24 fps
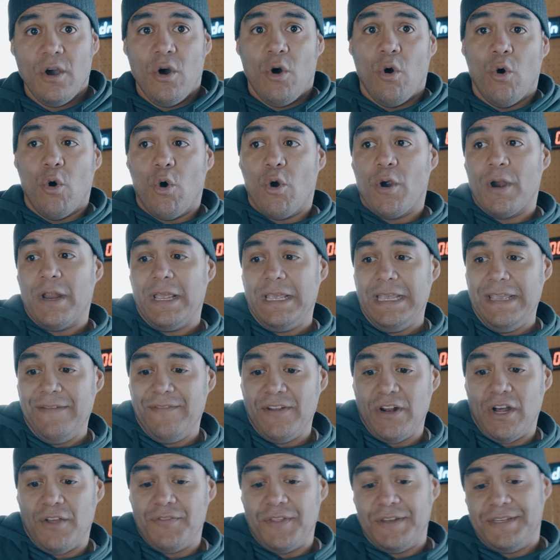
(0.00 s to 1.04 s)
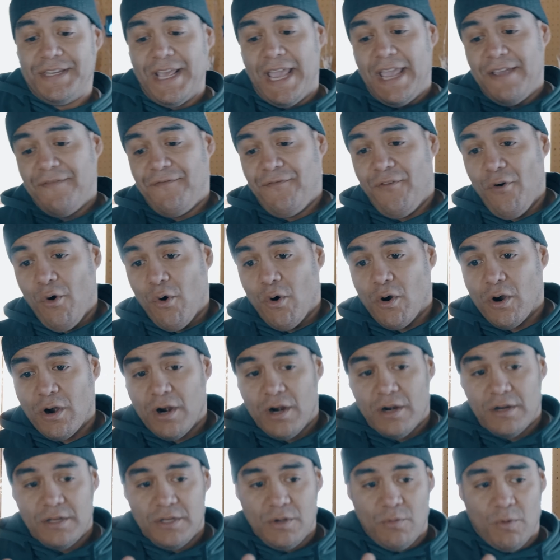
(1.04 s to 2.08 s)
Or even on the day
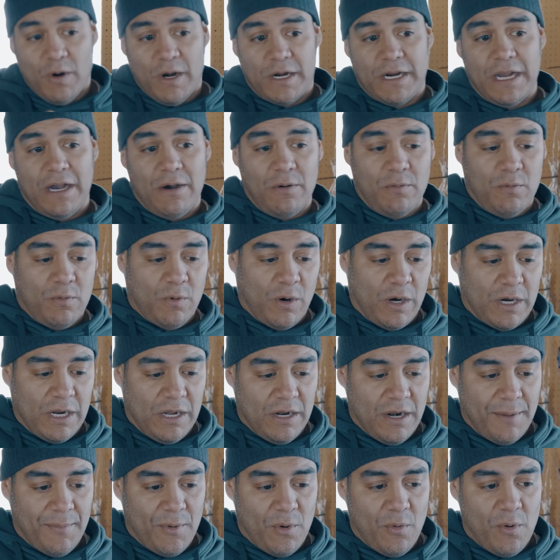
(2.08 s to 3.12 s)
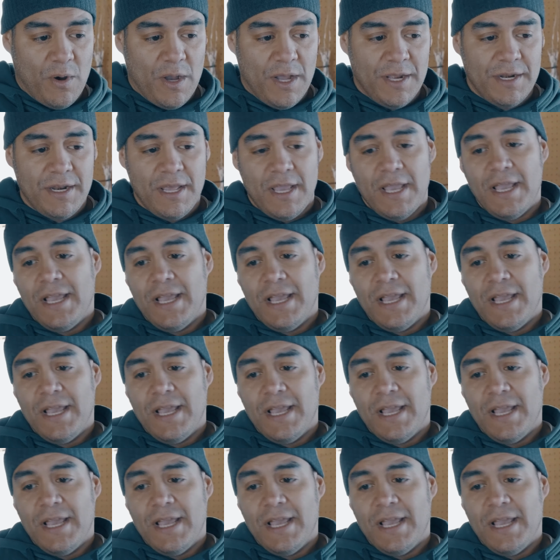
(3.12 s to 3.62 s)
4, you workout number 1.